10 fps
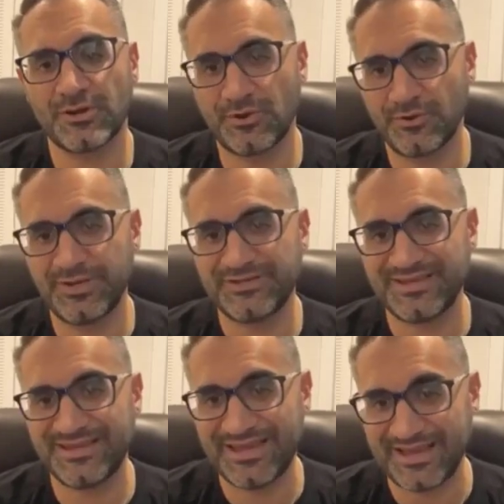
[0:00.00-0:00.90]
are
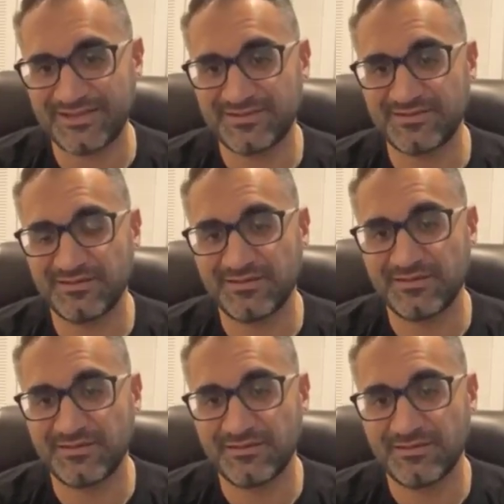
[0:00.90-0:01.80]
going to get
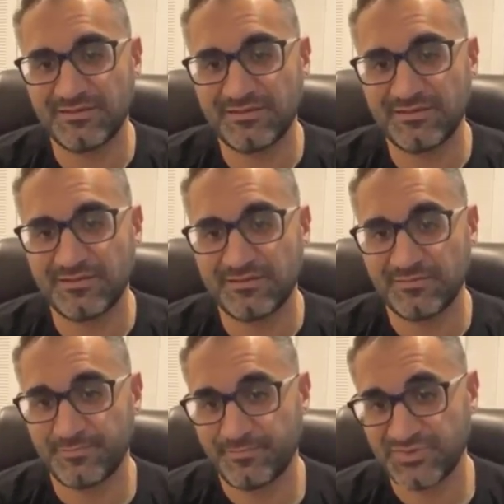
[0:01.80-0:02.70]

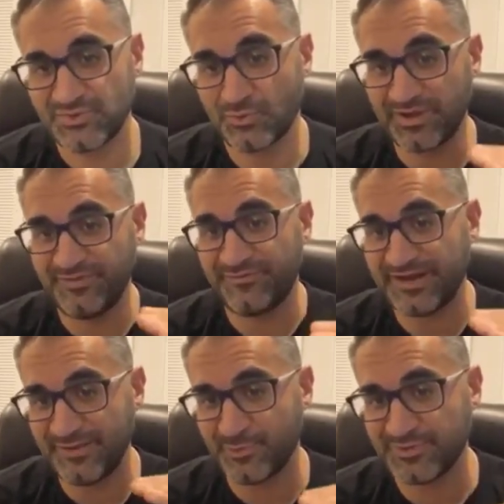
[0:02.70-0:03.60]

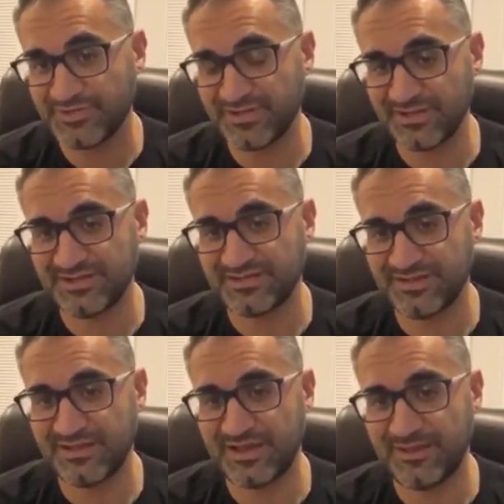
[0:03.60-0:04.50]
25%
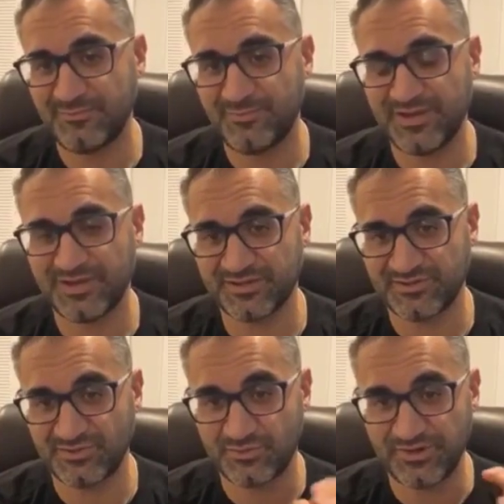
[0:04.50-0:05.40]
less than that,
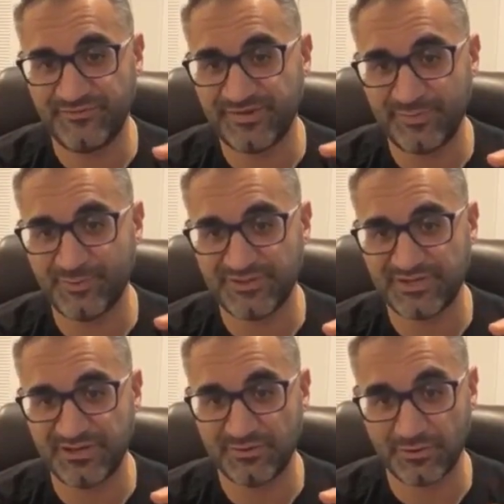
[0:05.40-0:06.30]
because
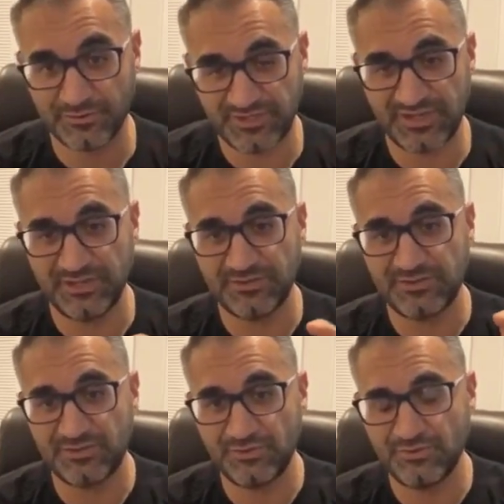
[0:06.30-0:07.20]
25% goes
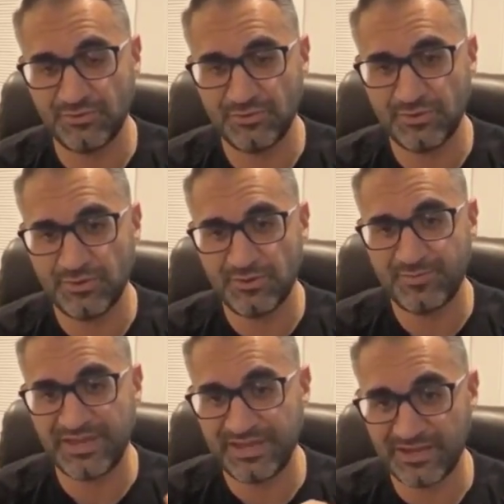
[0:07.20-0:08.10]
into
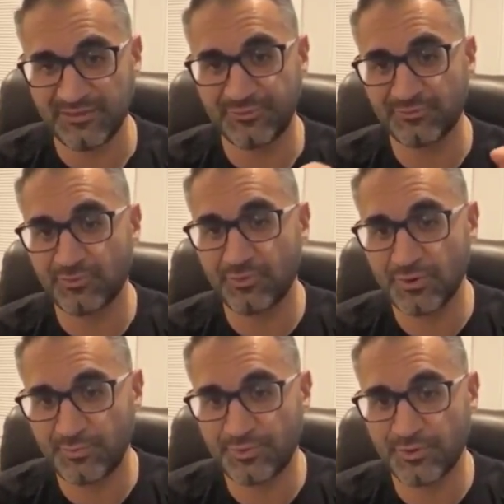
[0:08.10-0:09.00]
paying out the
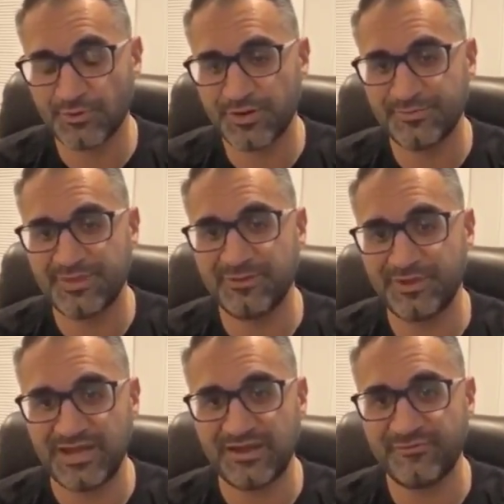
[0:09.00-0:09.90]
reward program
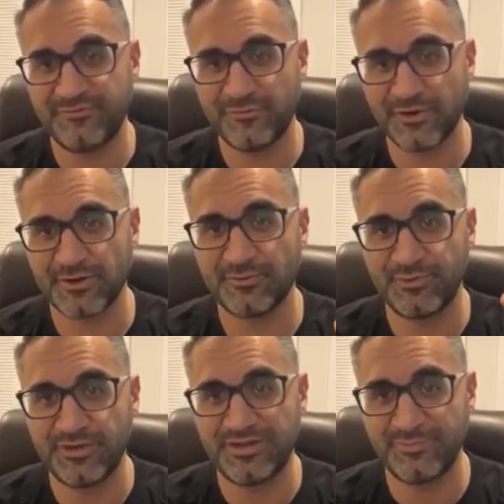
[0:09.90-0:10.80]
that we have for our
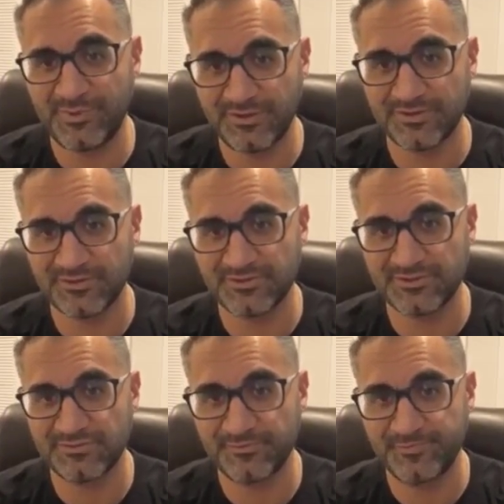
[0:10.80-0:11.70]
community
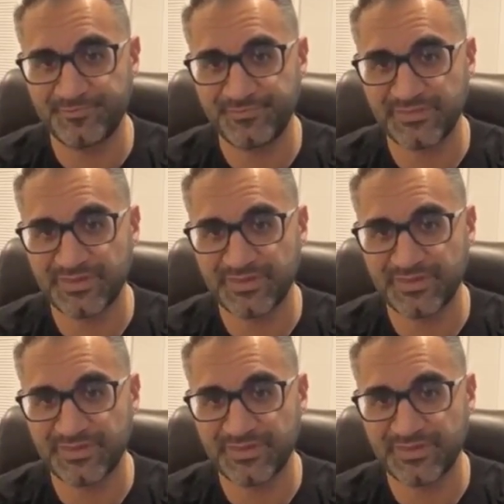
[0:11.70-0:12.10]
builders.